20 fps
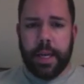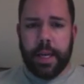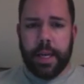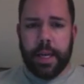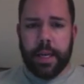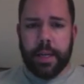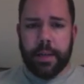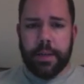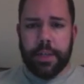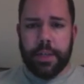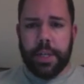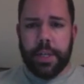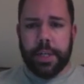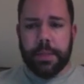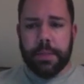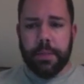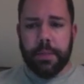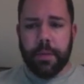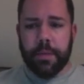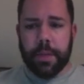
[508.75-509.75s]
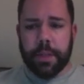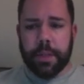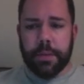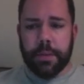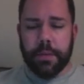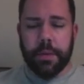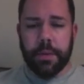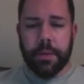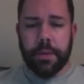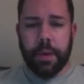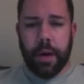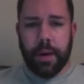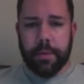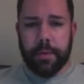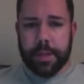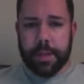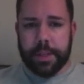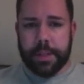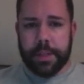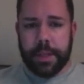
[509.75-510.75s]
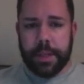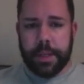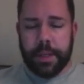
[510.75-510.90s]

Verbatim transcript: and she is moving to a new office.